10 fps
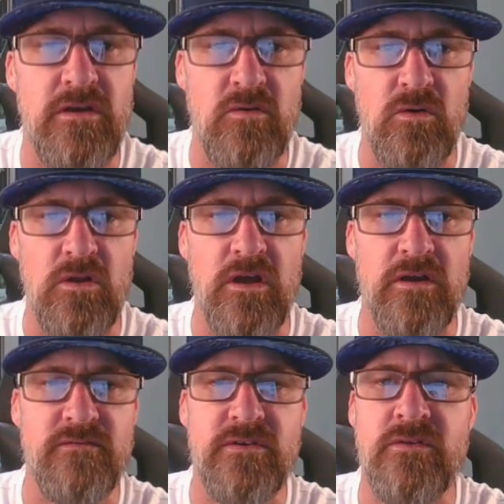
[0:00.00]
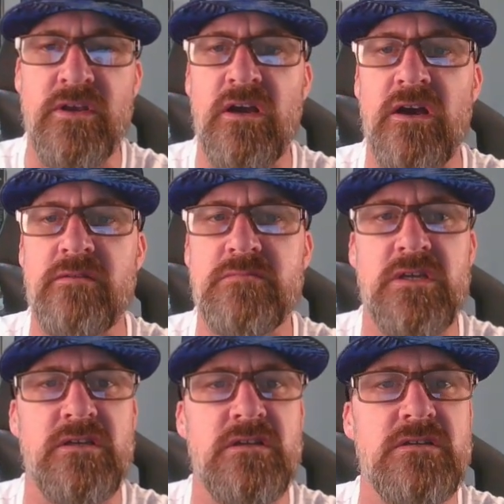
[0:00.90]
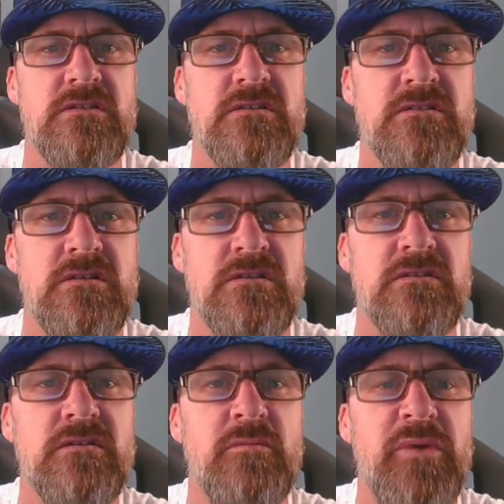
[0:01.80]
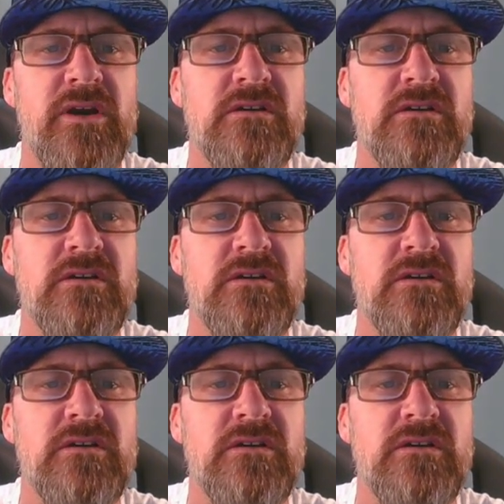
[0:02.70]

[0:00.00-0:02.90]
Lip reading: a whole lot of unique items like this to compare.